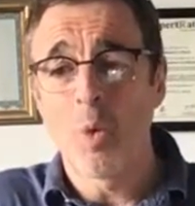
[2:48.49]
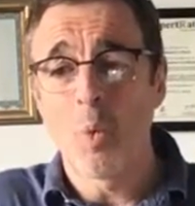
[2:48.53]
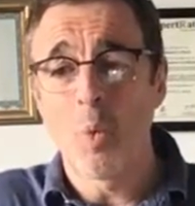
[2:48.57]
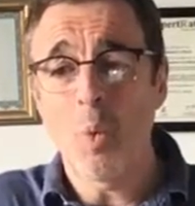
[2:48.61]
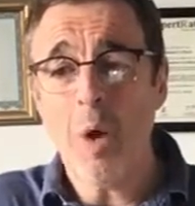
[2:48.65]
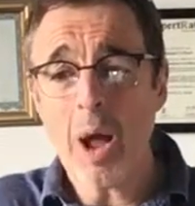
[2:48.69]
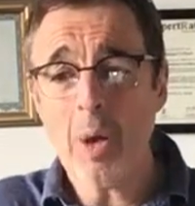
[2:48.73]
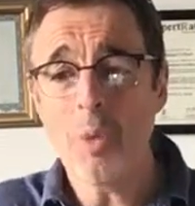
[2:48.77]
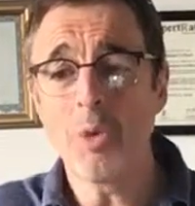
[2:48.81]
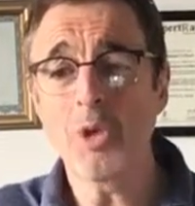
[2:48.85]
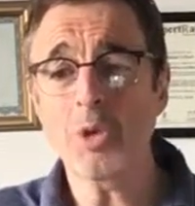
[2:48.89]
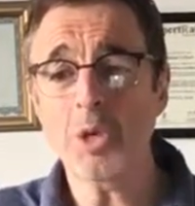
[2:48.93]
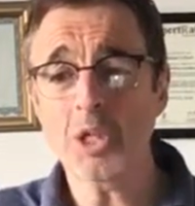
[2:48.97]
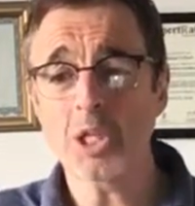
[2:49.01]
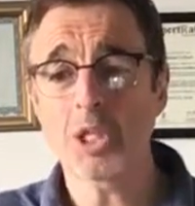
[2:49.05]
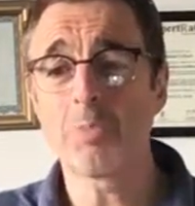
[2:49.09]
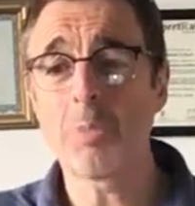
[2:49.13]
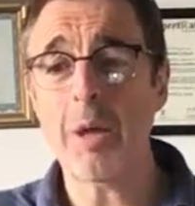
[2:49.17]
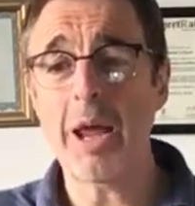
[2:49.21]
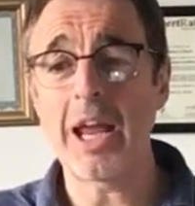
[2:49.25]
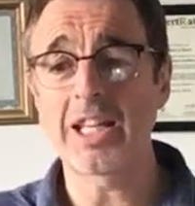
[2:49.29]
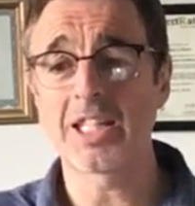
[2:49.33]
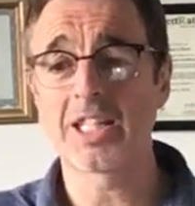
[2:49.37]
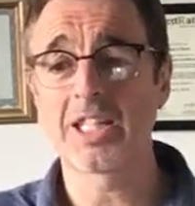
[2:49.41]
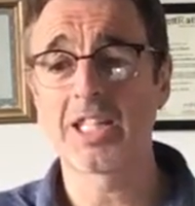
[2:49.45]
Why would you
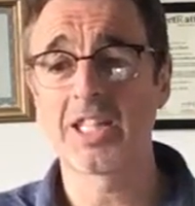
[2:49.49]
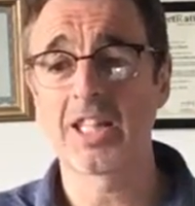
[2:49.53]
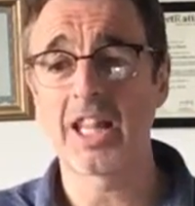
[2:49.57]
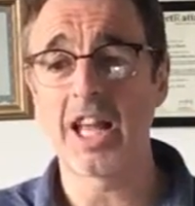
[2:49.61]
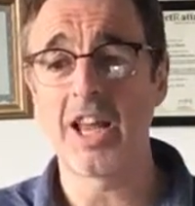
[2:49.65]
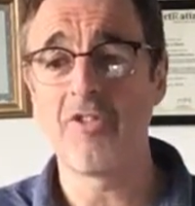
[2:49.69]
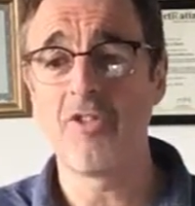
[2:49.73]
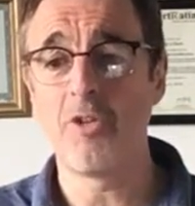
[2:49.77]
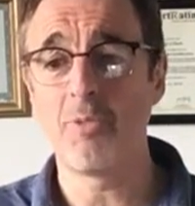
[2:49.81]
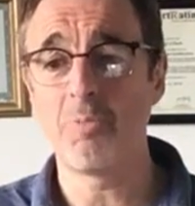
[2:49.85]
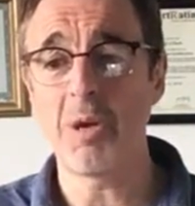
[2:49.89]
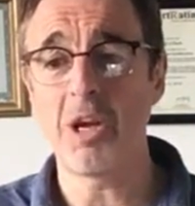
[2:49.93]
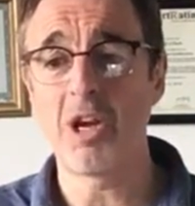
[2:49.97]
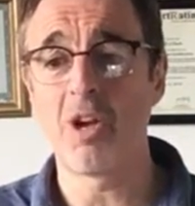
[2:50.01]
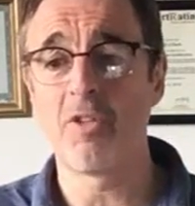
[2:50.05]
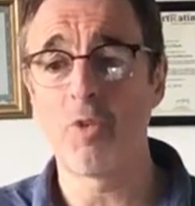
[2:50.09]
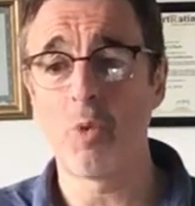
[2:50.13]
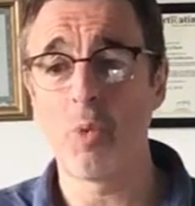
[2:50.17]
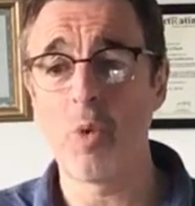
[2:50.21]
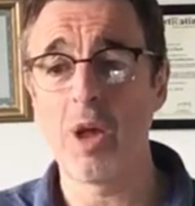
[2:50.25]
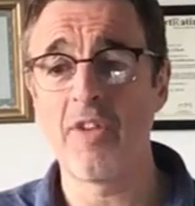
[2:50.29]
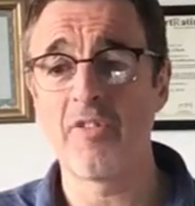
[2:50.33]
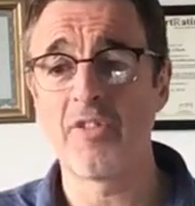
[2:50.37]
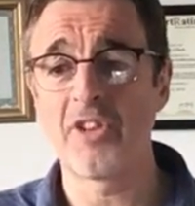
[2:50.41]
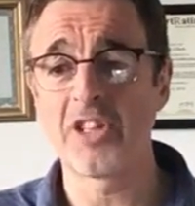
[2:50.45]
expect that if you've been
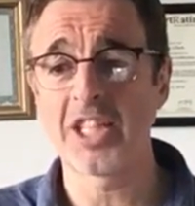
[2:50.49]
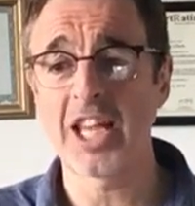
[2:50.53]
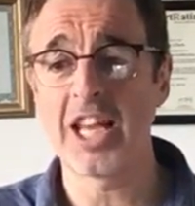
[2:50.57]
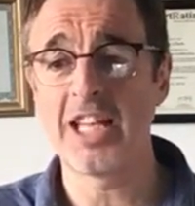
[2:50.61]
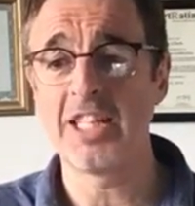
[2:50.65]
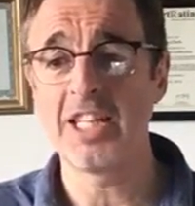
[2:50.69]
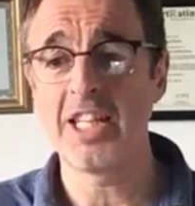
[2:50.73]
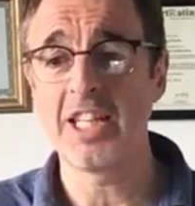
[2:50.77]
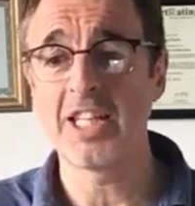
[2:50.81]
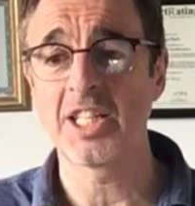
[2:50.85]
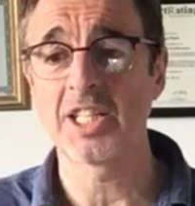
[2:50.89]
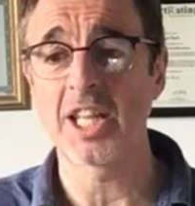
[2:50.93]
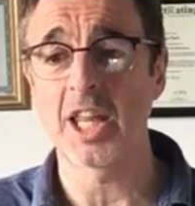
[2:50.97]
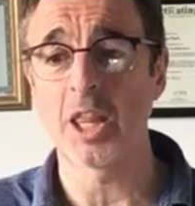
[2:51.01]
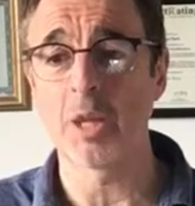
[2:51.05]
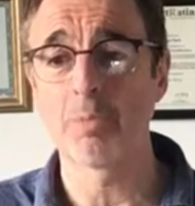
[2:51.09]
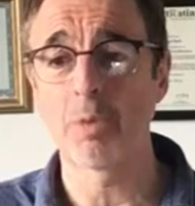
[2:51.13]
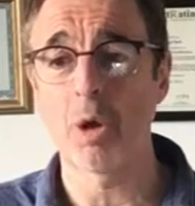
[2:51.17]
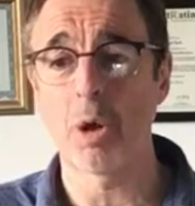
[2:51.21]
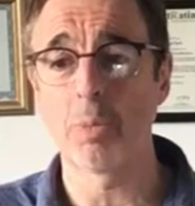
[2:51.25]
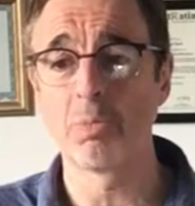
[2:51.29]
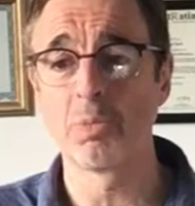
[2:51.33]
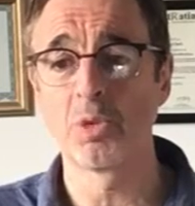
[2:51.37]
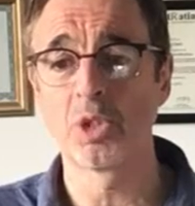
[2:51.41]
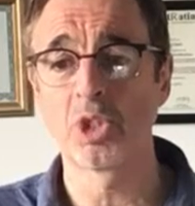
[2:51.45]
overweight for 10 years that the
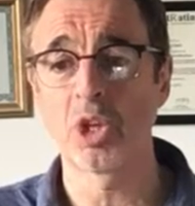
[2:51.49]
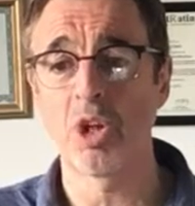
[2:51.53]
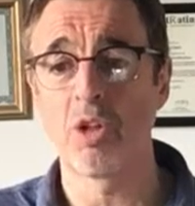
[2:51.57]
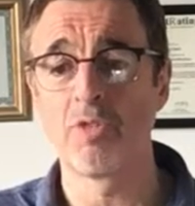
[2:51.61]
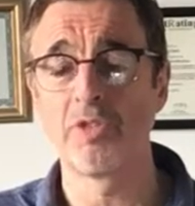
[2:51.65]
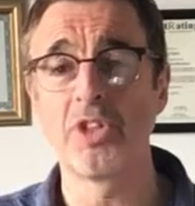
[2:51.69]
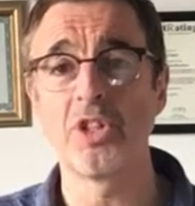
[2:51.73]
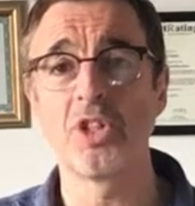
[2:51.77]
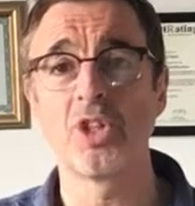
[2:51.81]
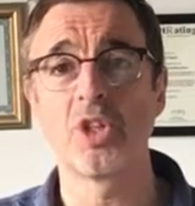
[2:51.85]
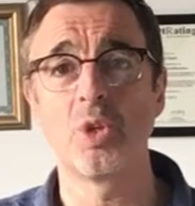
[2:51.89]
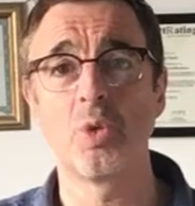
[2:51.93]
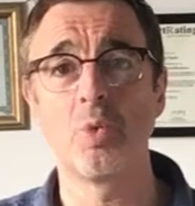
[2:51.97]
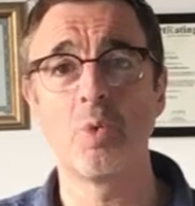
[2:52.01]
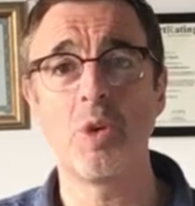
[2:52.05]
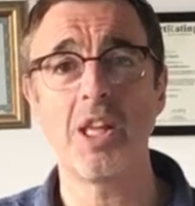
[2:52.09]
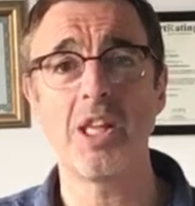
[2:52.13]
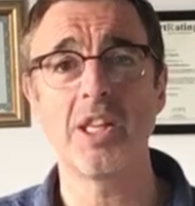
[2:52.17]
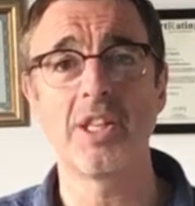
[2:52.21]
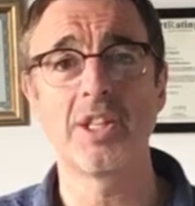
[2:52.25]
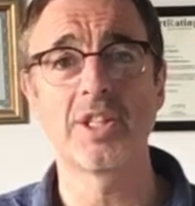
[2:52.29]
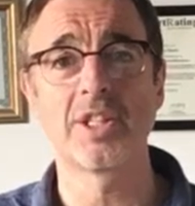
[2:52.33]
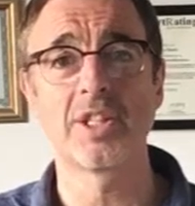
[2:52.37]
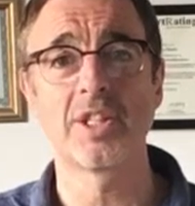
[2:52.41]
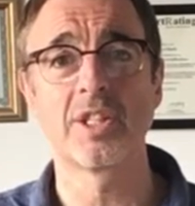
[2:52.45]
problem's solved in 2
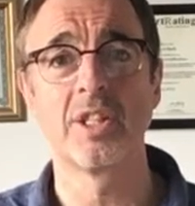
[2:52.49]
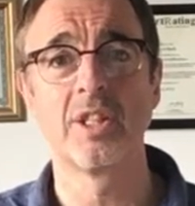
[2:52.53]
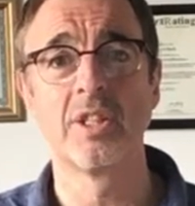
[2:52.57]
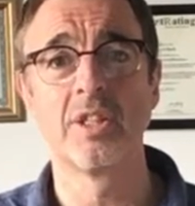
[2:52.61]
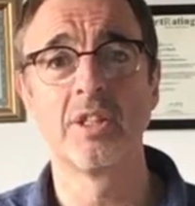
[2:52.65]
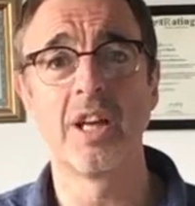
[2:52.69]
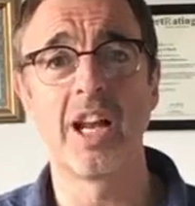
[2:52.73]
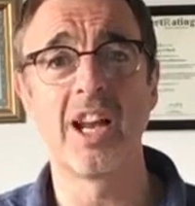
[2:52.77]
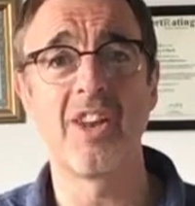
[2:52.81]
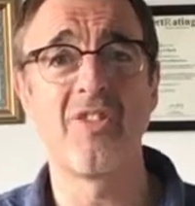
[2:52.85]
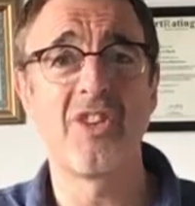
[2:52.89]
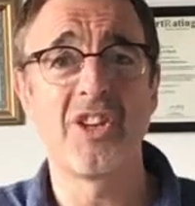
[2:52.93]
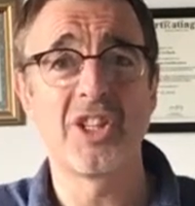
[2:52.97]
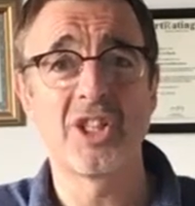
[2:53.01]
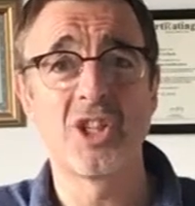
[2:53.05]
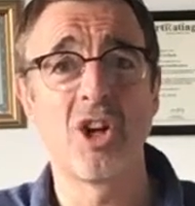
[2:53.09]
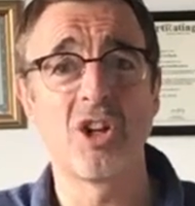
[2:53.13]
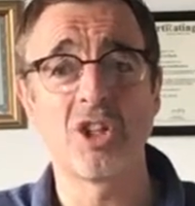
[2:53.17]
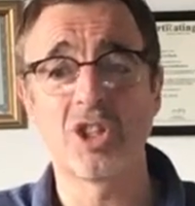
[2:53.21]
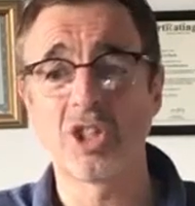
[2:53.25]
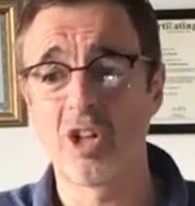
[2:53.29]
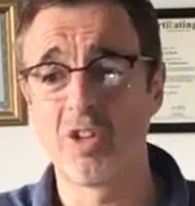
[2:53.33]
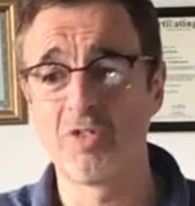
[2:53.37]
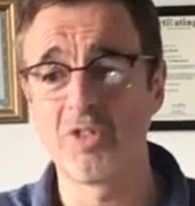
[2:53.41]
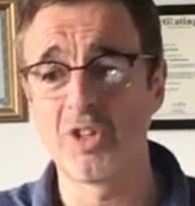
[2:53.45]
weeks? And if it's
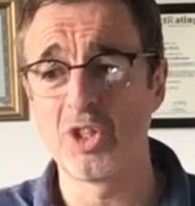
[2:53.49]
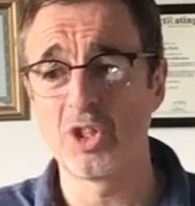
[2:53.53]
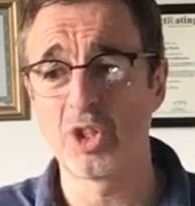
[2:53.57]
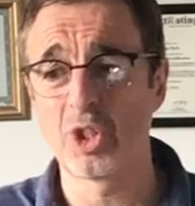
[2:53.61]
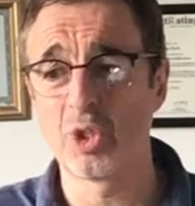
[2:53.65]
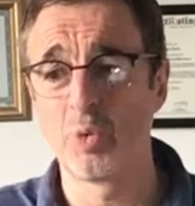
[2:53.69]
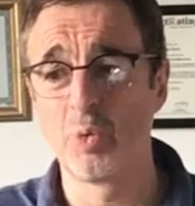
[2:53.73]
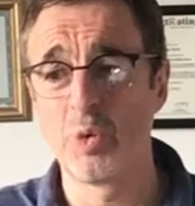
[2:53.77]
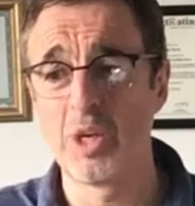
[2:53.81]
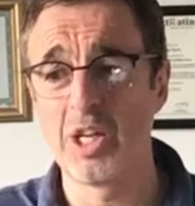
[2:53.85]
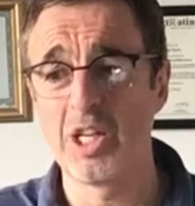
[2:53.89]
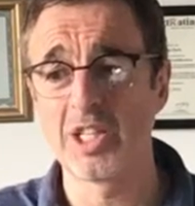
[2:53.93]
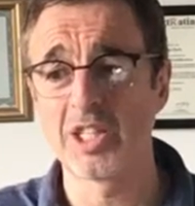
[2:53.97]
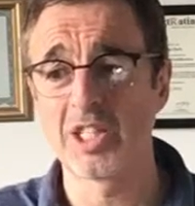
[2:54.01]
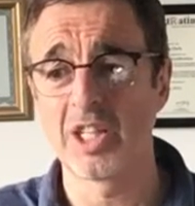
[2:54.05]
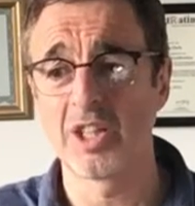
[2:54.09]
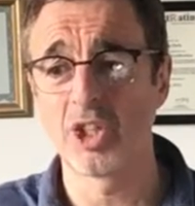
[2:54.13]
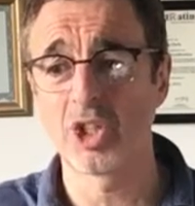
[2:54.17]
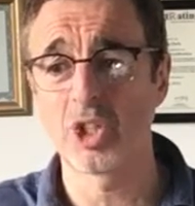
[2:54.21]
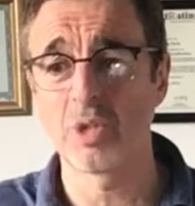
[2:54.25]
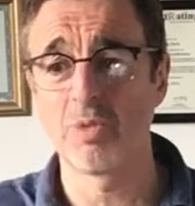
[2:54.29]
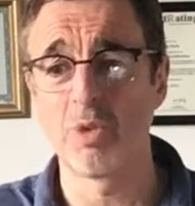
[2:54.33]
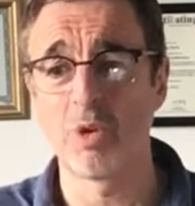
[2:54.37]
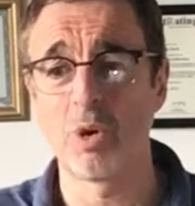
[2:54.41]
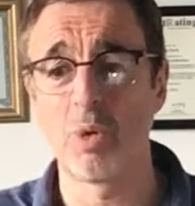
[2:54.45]
not solved in 2 weeks and
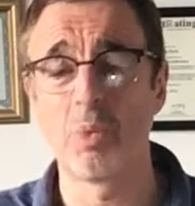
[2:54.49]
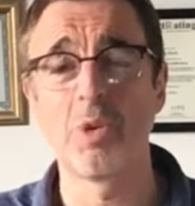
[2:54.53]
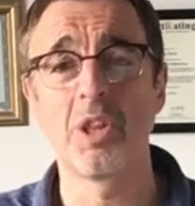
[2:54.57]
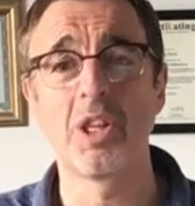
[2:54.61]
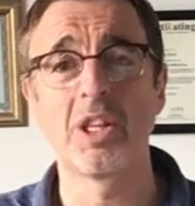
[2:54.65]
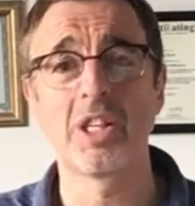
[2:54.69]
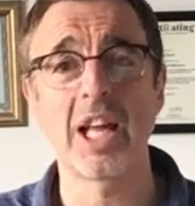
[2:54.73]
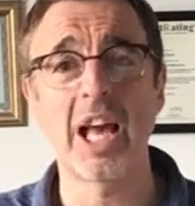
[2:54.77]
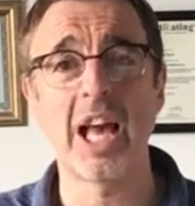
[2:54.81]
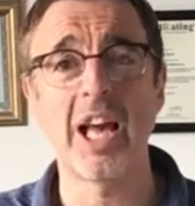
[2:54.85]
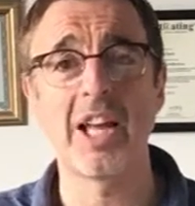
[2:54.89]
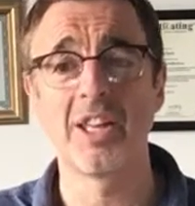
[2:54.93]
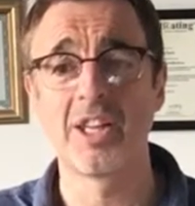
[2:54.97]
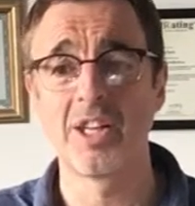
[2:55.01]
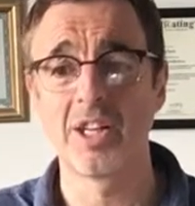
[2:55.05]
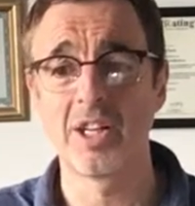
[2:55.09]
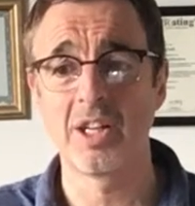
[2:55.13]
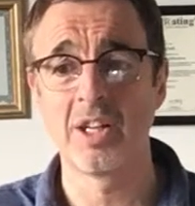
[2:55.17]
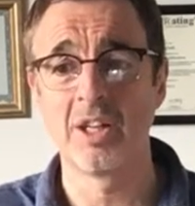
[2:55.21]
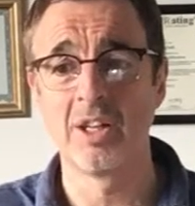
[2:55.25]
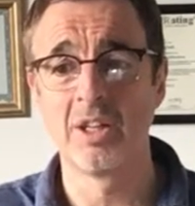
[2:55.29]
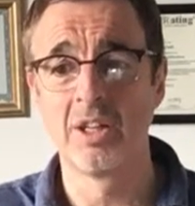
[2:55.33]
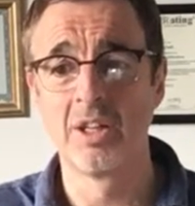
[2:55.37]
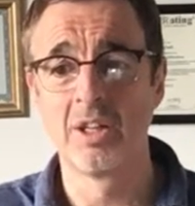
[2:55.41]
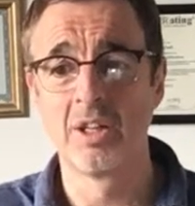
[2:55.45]
there's something wrong with the
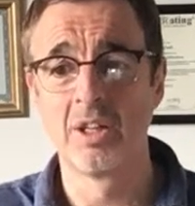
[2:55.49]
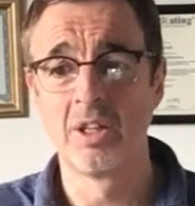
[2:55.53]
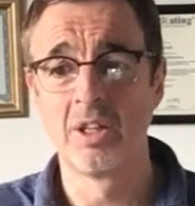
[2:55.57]
diet,